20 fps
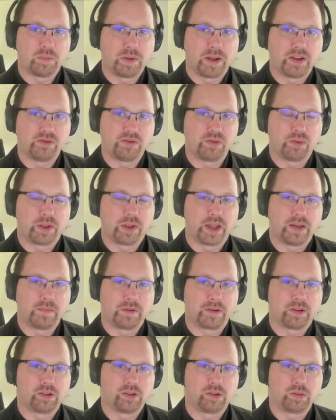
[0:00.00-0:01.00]

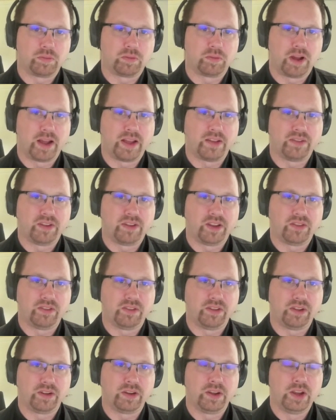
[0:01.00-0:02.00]
petrochemical, or
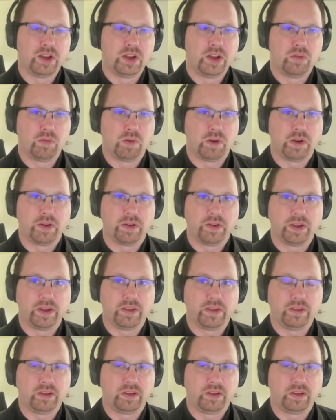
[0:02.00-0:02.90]
processing, where,